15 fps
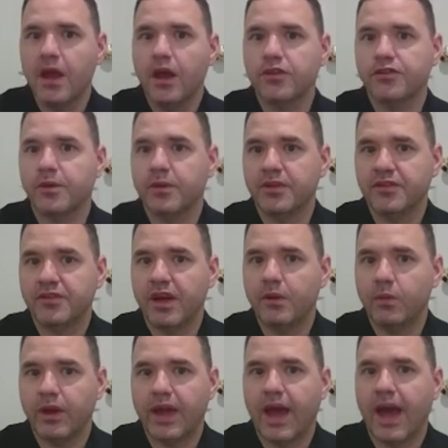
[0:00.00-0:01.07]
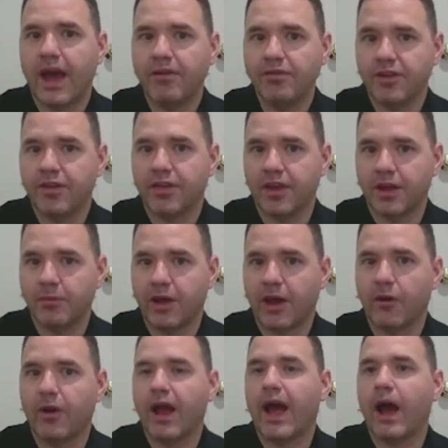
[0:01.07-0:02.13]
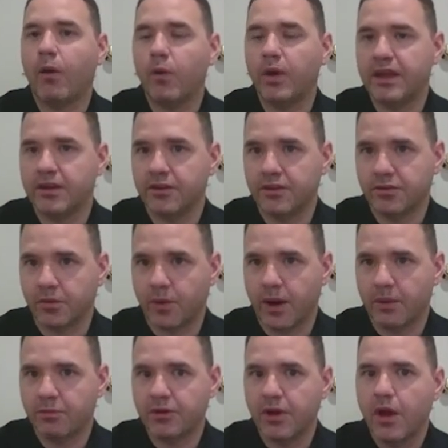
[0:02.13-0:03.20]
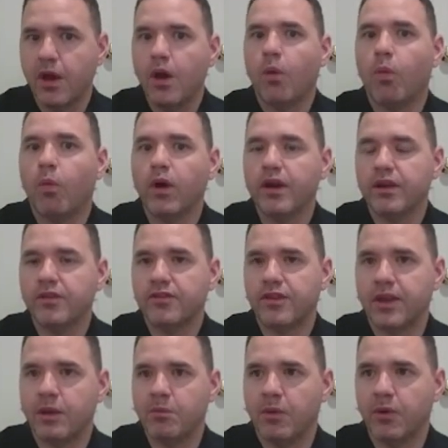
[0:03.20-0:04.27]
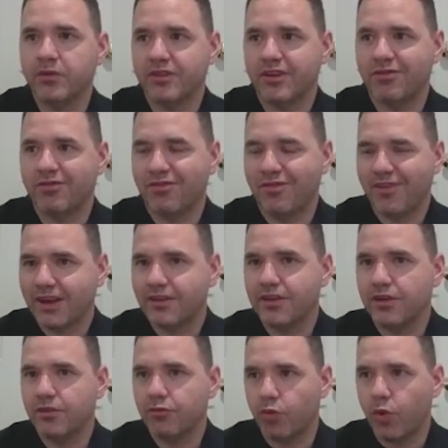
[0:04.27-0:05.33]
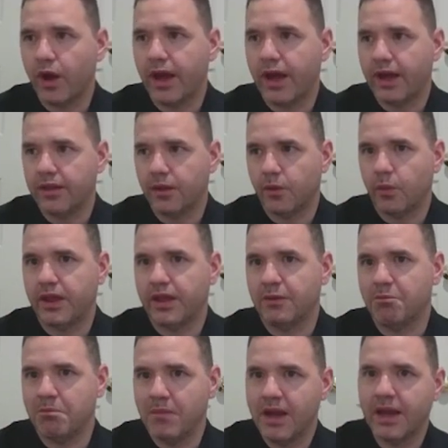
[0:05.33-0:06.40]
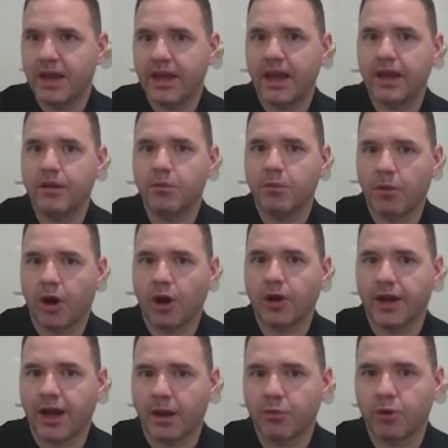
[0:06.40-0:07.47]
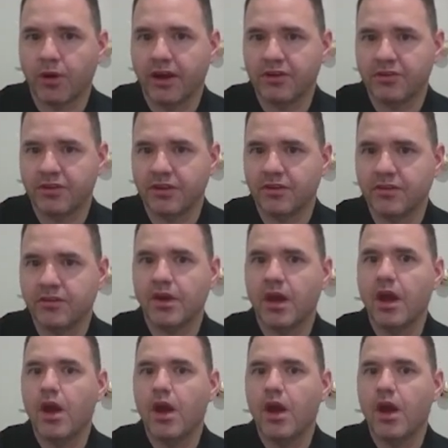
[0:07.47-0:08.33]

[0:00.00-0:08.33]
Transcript: So instead, we have to think about how we can disrupt. What is the most effective way that we can mitigate market operations